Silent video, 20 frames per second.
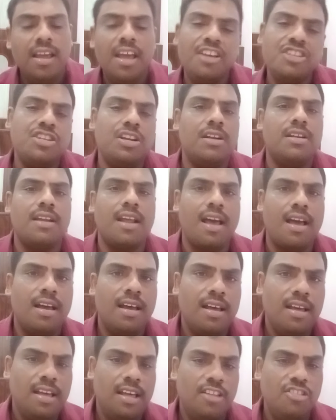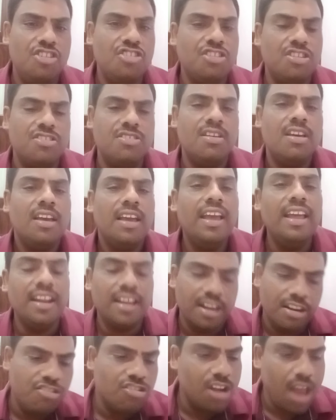etc. This is
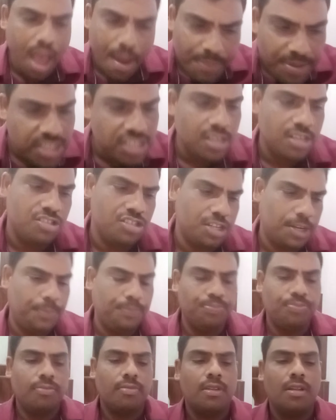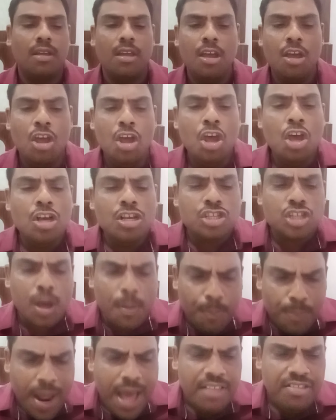increase in efficiency.
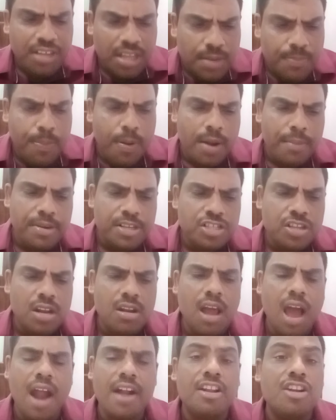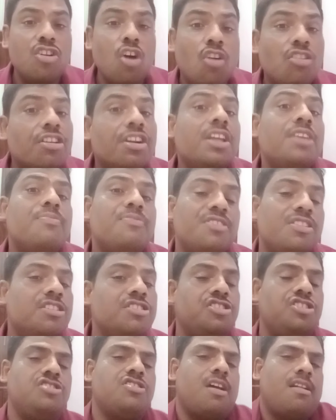Supplies information and not a
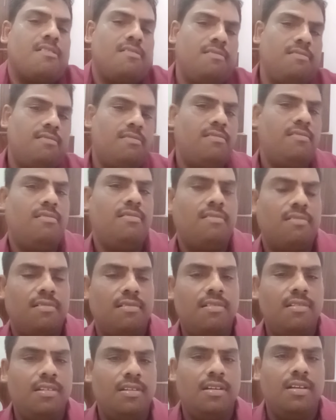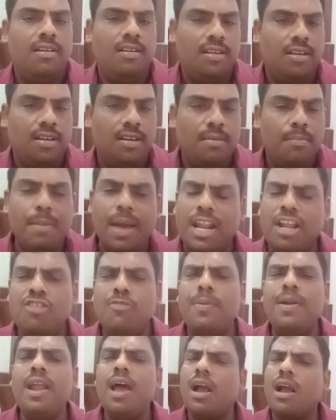decision.
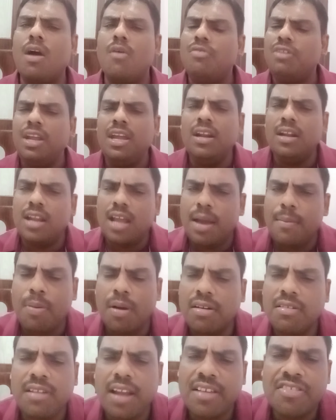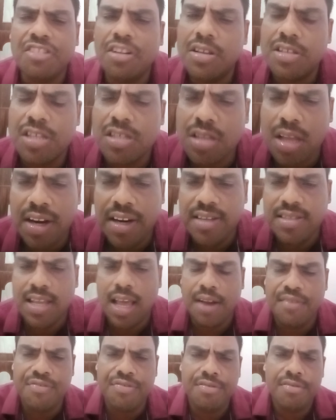Management accounting never takes a decision
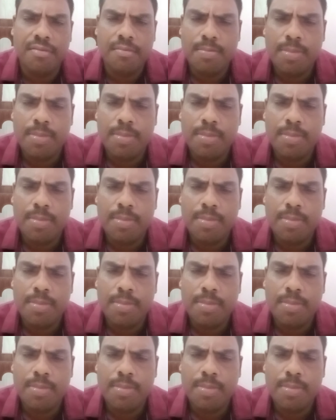itself.